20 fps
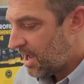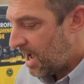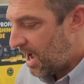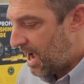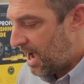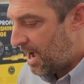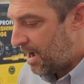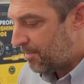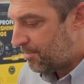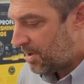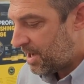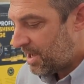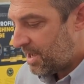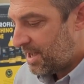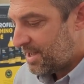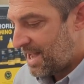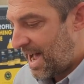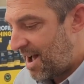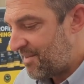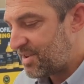
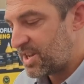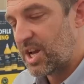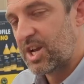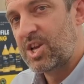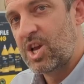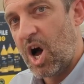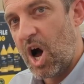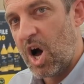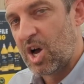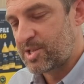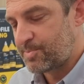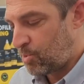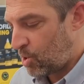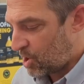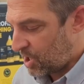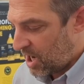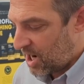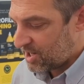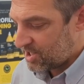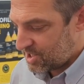having a cast
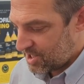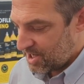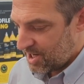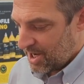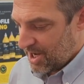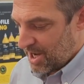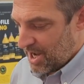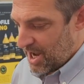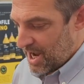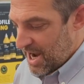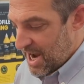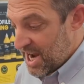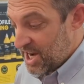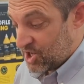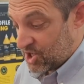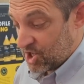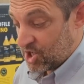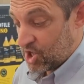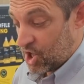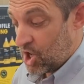product,
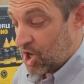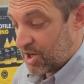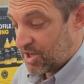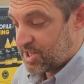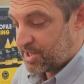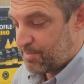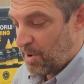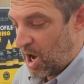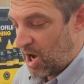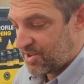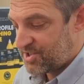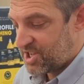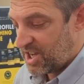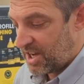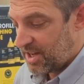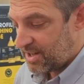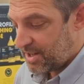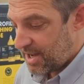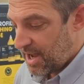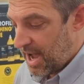it just looks
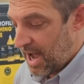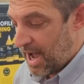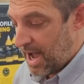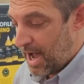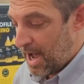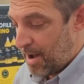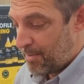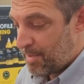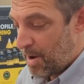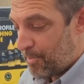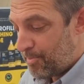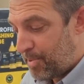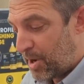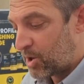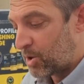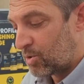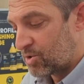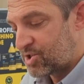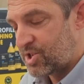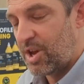smarter, but
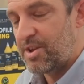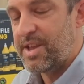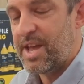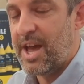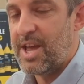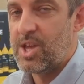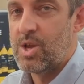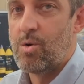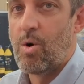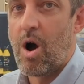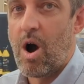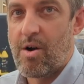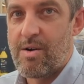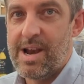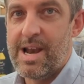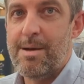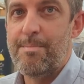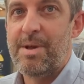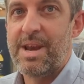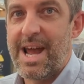also, yeah, you are
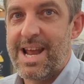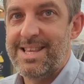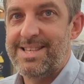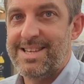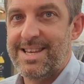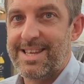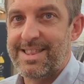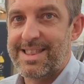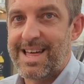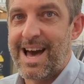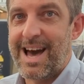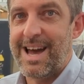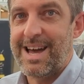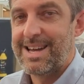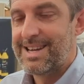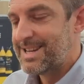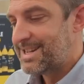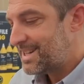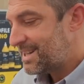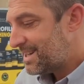eliminating that
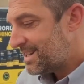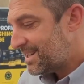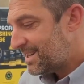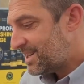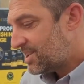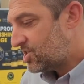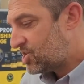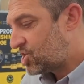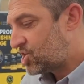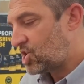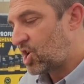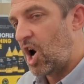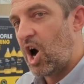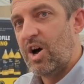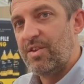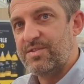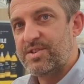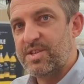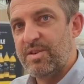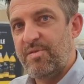
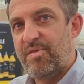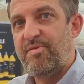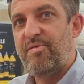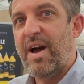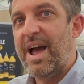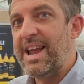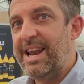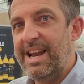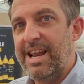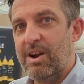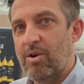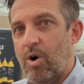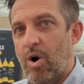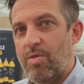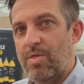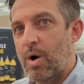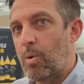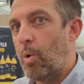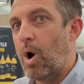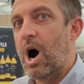chance of failure
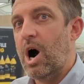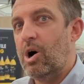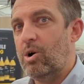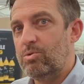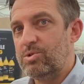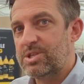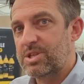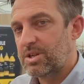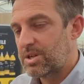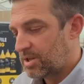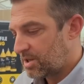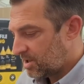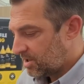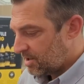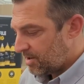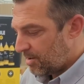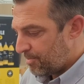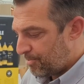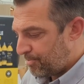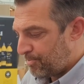on the weld
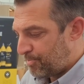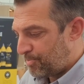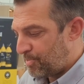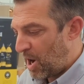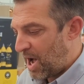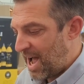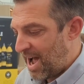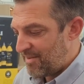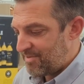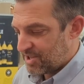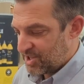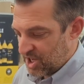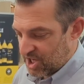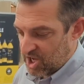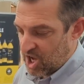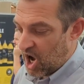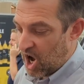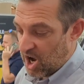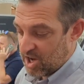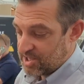by having the
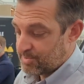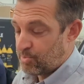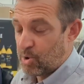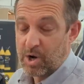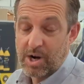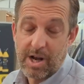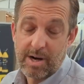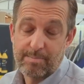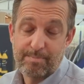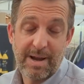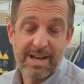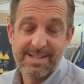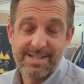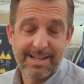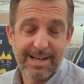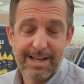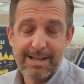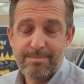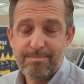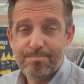cast product,
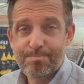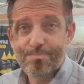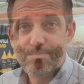basically.